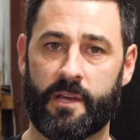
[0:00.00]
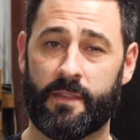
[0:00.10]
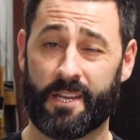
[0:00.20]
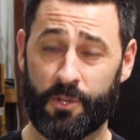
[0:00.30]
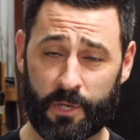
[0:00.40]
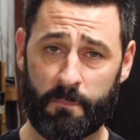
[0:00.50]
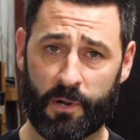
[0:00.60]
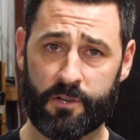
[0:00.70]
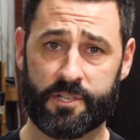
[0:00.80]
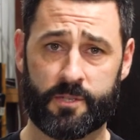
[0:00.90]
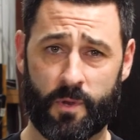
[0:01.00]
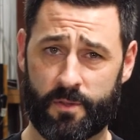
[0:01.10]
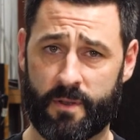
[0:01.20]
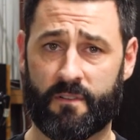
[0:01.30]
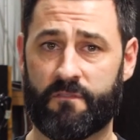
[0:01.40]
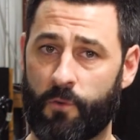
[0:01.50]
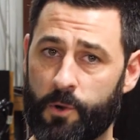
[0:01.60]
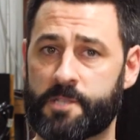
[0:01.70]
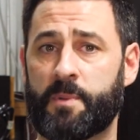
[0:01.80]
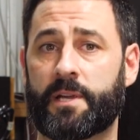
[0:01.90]
that you can purchase whether you have a
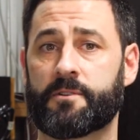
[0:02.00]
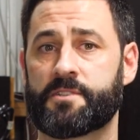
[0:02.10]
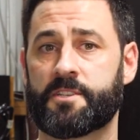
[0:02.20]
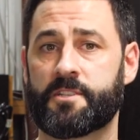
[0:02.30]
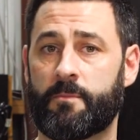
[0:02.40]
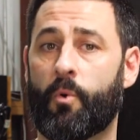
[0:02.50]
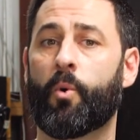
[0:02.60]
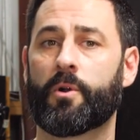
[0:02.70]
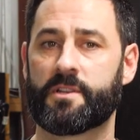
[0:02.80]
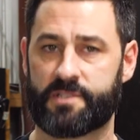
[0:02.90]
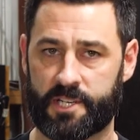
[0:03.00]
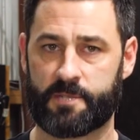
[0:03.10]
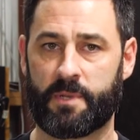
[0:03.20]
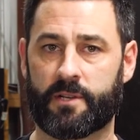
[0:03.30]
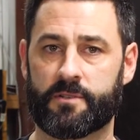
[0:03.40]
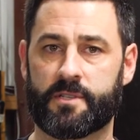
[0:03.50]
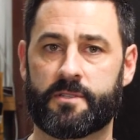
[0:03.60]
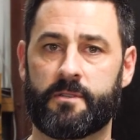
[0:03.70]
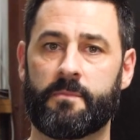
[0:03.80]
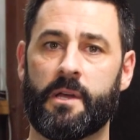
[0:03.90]
4-speaker system or a 6-speaker
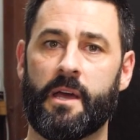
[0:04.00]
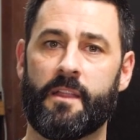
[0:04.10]
system.